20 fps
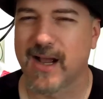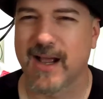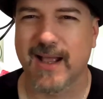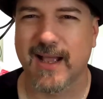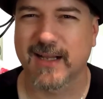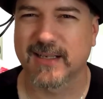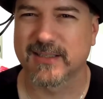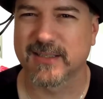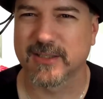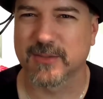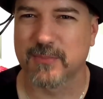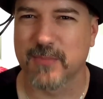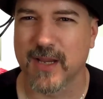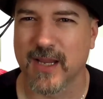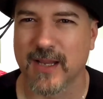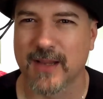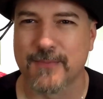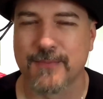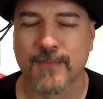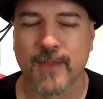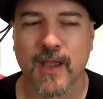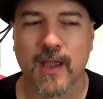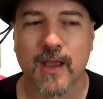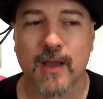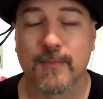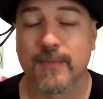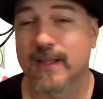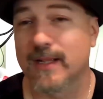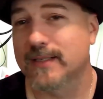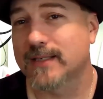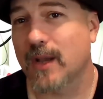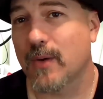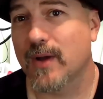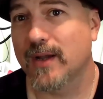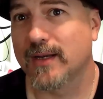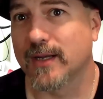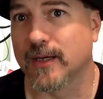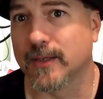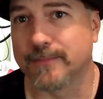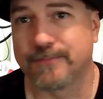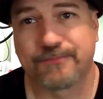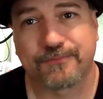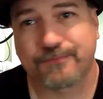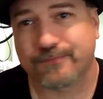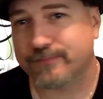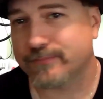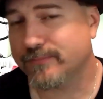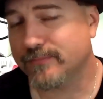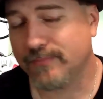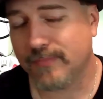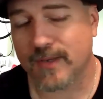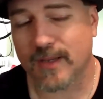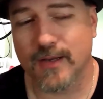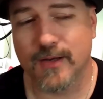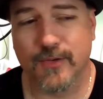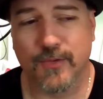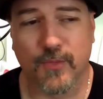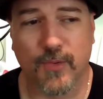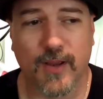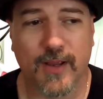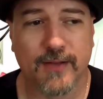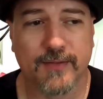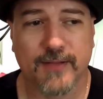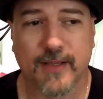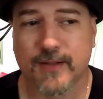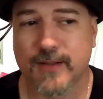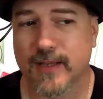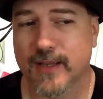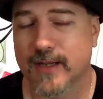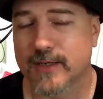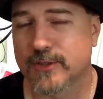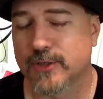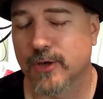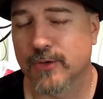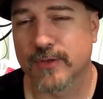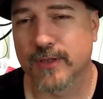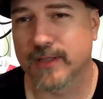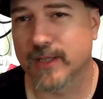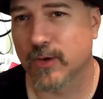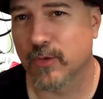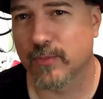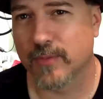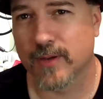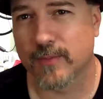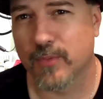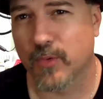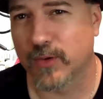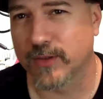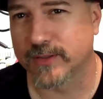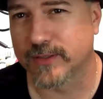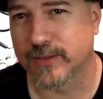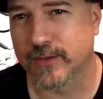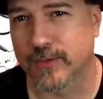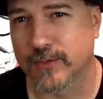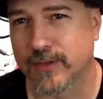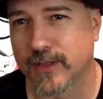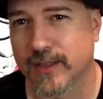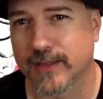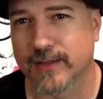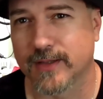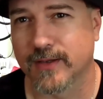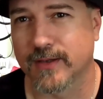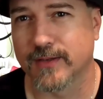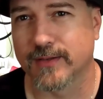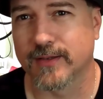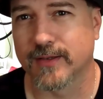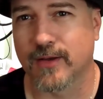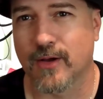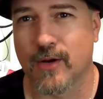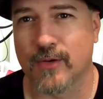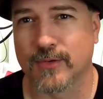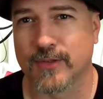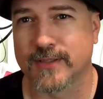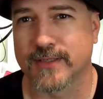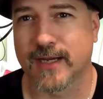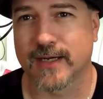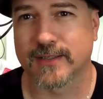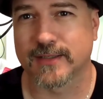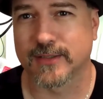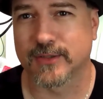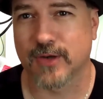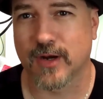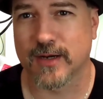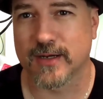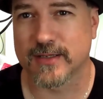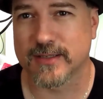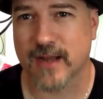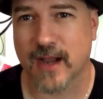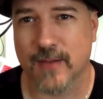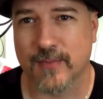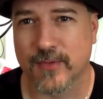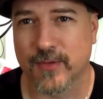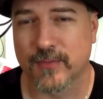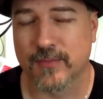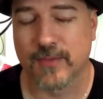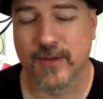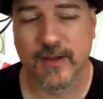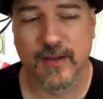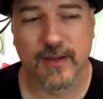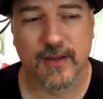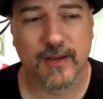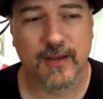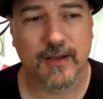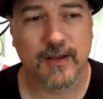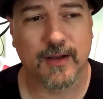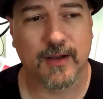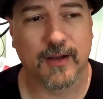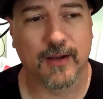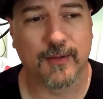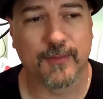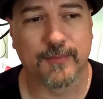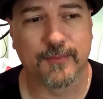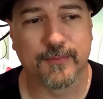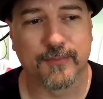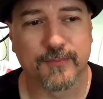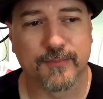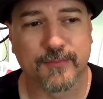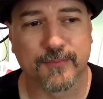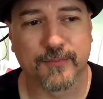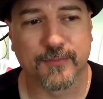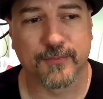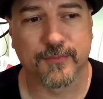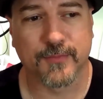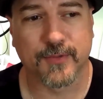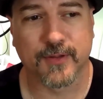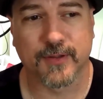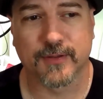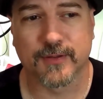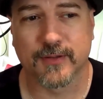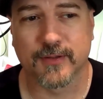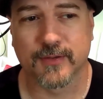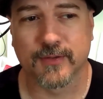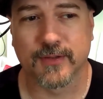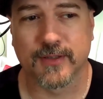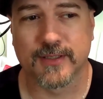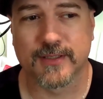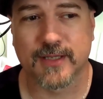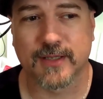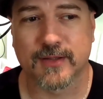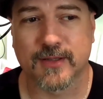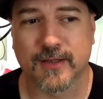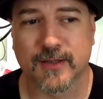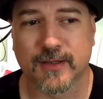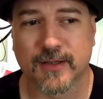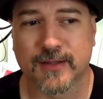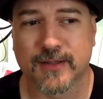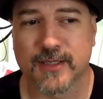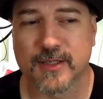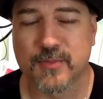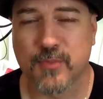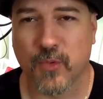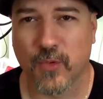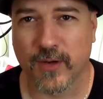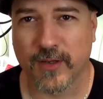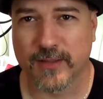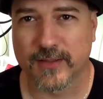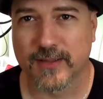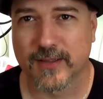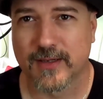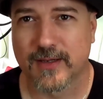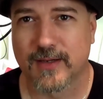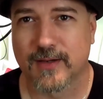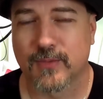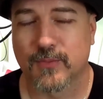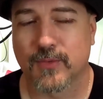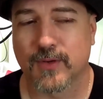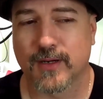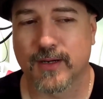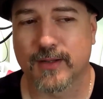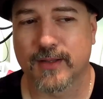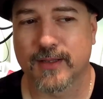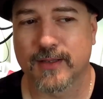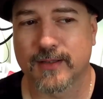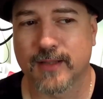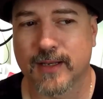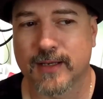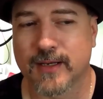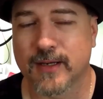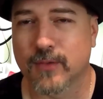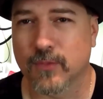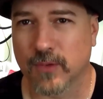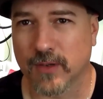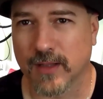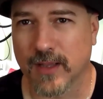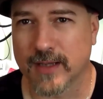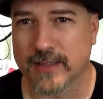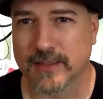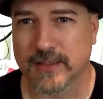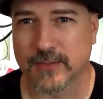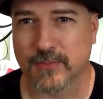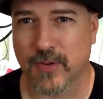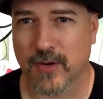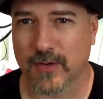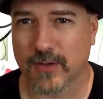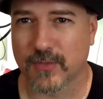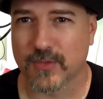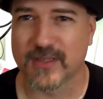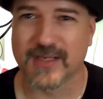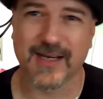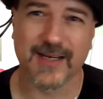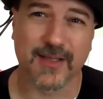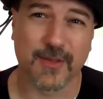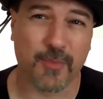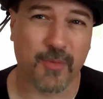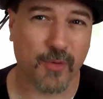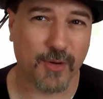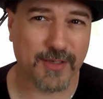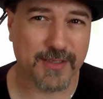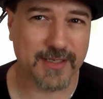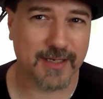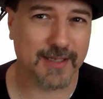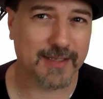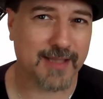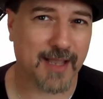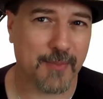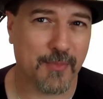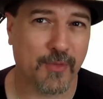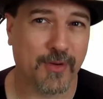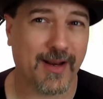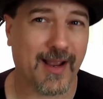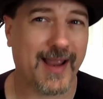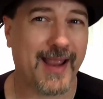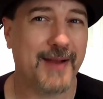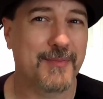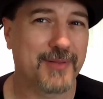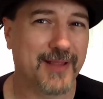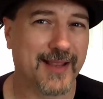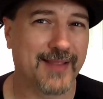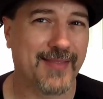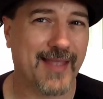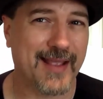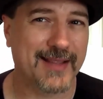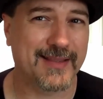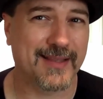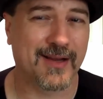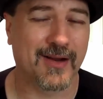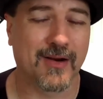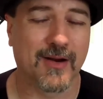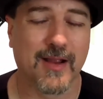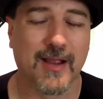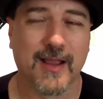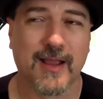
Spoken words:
That's just me. That's how I did it. Either way, then they got shown that they were being poisoned, or that the cult is actually trying to stop them. At least at this point, what I think they didn't realize is part of the reason I did the poisoning at that point, I had planned that there,